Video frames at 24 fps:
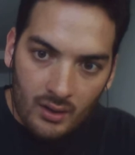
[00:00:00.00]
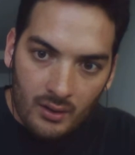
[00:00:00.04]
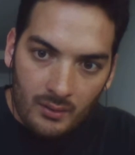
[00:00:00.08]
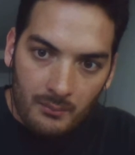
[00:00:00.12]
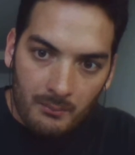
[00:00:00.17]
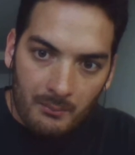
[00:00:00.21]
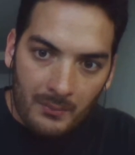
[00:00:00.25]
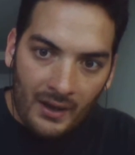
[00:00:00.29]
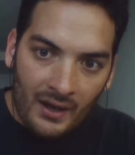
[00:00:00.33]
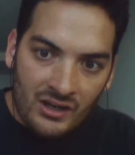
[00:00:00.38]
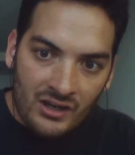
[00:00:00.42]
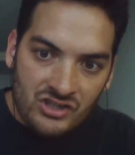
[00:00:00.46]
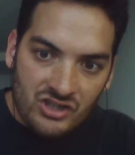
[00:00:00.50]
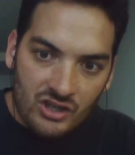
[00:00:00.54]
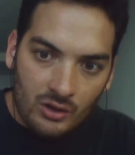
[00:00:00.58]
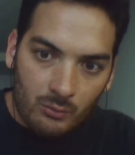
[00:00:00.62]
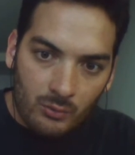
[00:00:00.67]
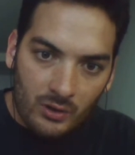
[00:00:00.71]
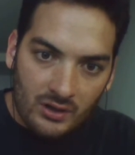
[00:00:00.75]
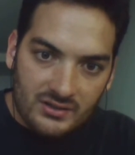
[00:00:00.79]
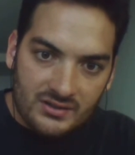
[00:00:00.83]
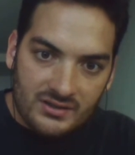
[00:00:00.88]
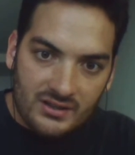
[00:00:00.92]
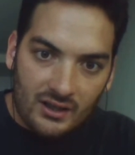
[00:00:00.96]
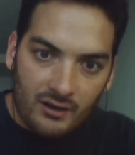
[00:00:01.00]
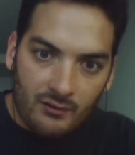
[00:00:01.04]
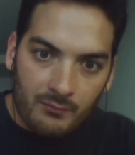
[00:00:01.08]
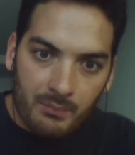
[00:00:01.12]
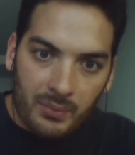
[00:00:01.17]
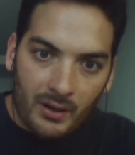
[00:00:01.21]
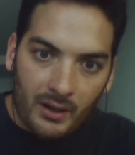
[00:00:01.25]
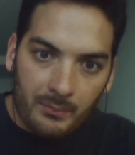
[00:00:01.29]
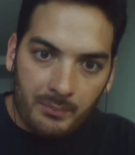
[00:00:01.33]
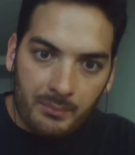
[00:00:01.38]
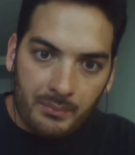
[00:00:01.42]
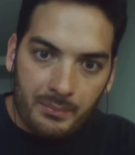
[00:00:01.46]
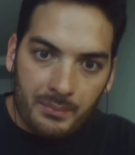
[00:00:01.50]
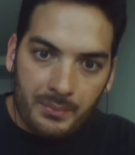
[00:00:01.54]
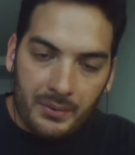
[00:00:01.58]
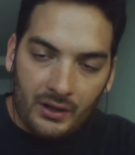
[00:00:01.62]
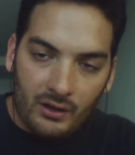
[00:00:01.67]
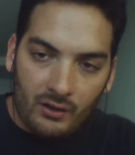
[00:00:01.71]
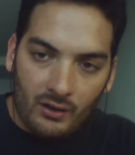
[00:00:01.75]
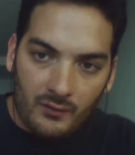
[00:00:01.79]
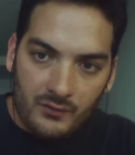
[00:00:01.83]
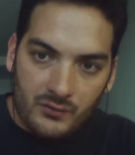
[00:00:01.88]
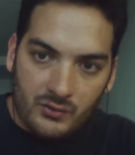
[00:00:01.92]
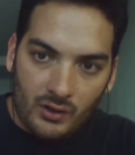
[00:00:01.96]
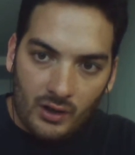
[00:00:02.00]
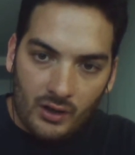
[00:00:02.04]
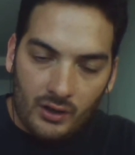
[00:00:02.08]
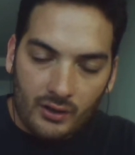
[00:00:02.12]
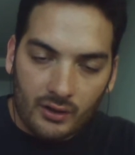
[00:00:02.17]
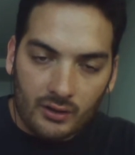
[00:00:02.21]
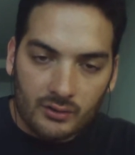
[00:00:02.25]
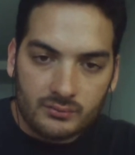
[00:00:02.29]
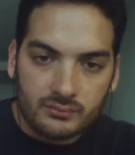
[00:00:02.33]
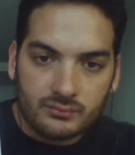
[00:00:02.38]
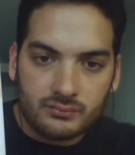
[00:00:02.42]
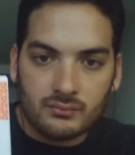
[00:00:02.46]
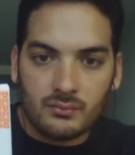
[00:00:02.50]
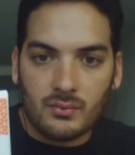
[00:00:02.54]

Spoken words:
Managing Oneself by Peter F. Drucker.